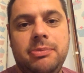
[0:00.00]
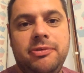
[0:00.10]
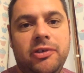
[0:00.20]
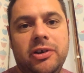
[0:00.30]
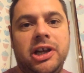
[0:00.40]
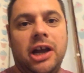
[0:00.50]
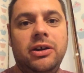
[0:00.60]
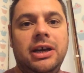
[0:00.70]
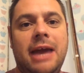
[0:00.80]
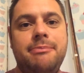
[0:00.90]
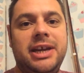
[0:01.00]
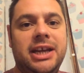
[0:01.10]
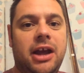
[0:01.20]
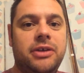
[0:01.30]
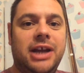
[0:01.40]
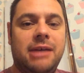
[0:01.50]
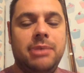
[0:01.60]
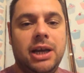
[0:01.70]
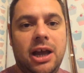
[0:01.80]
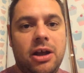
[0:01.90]
But before I go, let me know down
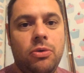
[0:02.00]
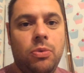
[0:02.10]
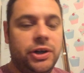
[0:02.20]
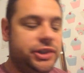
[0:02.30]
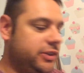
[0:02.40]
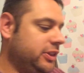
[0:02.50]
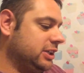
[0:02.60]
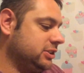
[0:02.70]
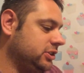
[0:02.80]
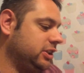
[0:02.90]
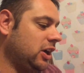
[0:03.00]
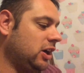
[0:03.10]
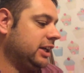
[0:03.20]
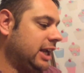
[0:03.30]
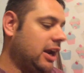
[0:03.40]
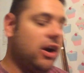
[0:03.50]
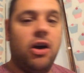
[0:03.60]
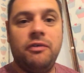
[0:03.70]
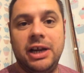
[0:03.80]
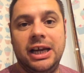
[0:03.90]
below what do you think to the idea
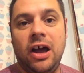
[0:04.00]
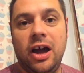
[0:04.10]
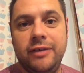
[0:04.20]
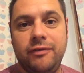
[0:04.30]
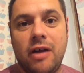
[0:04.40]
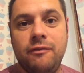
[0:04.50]
of a live